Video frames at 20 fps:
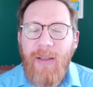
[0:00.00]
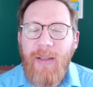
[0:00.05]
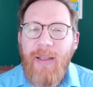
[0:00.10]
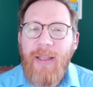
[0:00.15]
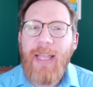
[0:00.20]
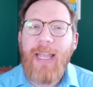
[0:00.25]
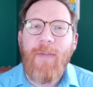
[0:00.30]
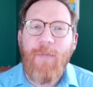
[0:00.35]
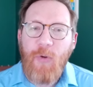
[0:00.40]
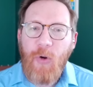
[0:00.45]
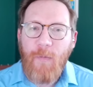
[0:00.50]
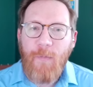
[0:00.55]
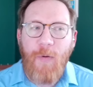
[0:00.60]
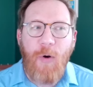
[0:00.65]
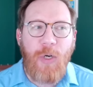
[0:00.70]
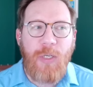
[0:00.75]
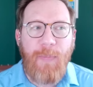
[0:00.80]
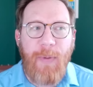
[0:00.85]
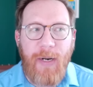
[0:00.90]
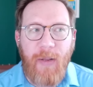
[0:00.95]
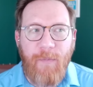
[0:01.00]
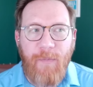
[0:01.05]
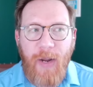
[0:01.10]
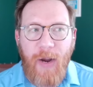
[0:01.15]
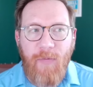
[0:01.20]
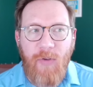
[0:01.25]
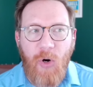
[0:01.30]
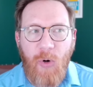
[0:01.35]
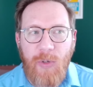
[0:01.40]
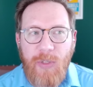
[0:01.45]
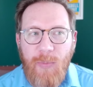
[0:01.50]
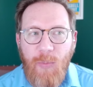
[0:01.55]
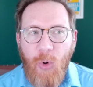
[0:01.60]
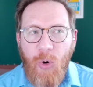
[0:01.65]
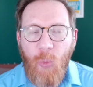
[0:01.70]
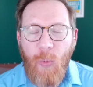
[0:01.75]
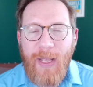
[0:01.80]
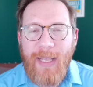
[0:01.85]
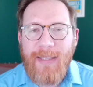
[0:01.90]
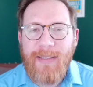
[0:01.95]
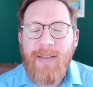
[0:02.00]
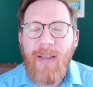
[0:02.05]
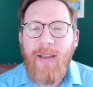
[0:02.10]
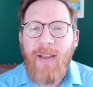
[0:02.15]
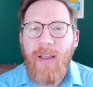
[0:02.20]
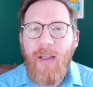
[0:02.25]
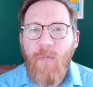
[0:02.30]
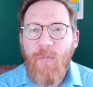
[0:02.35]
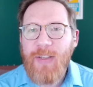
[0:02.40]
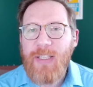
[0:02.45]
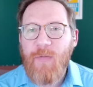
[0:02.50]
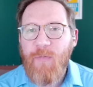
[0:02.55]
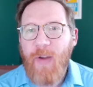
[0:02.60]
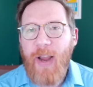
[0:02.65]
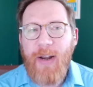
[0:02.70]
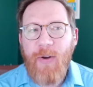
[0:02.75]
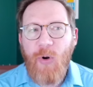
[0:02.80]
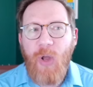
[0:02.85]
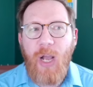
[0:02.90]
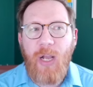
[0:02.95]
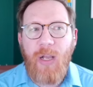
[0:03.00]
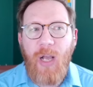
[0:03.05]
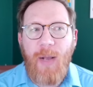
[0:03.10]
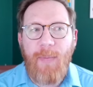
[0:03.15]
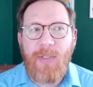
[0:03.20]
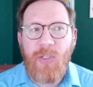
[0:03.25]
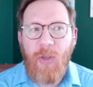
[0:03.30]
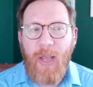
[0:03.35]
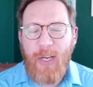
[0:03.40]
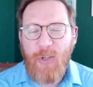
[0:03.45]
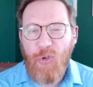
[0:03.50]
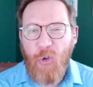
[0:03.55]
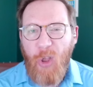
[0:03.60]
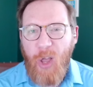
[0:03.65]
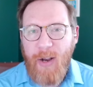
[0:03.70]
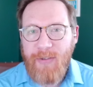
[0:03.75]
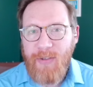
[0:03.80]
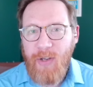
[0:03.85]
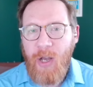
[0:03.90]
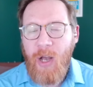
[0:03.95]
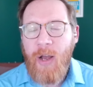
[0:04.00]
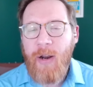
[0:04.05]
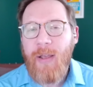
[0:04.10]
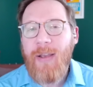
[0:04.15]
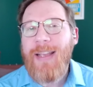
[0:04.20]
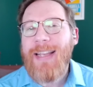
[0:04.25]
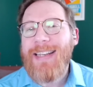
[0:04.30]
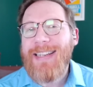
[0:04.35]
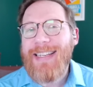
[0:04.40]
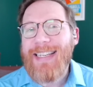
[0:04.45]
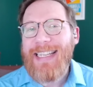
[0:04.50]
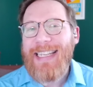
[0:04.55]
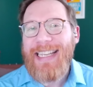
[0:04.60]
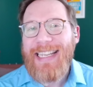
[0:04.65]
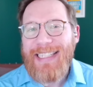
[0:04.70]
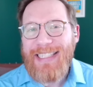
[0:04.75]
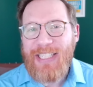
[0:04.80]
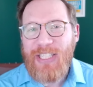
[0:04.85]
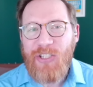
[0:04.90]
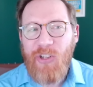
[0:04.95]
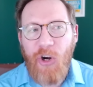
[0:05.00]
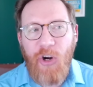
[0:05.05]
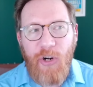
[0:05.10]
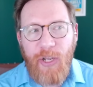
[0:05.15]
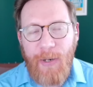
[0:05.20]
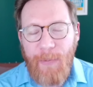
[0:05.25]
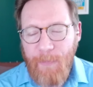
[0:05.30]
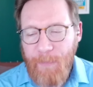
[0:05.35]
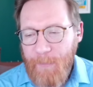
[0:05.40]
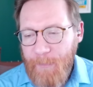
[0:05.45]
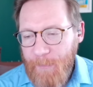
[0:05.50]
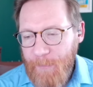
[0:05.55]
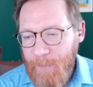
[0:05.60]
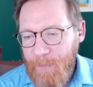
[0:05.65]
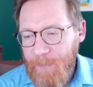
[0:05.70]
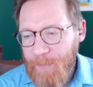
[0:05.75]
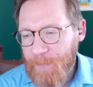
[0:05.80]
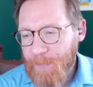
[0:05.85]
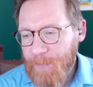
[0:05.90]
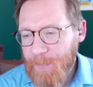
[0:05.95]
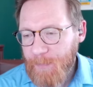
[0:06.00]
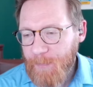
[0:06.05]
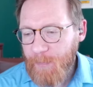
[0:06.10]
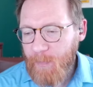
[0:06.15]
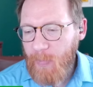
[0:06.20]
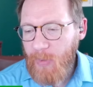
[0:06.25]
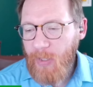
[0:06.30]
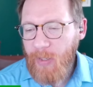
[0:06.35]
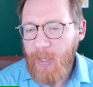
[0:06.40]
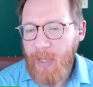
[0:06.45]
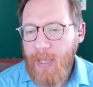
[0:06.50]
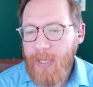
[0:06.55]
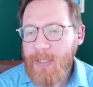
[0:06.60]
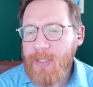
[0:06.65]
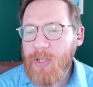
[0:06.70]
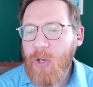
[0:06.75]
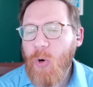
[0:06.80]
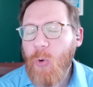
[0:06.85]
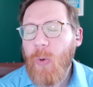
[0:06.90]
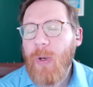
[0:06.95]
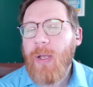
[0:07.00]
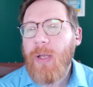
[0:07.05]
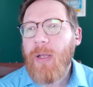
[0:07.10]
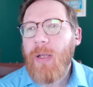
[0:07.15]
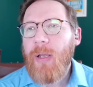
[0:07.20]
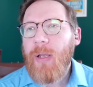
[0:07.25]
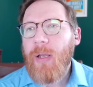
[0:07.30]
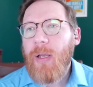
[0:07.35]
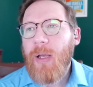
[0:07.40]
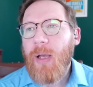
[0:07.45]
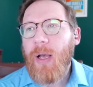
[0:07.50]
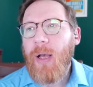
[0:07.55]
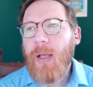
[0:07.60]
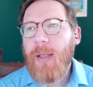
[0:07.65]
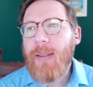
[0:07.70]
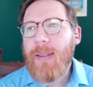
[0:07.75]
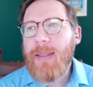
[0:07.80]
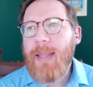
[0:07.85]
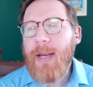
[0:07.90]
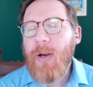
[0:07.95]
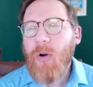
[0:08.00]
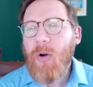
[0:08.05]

if your first bet of $5 or more wins. Visit FanDuel.com/LockedOn to get started. So, there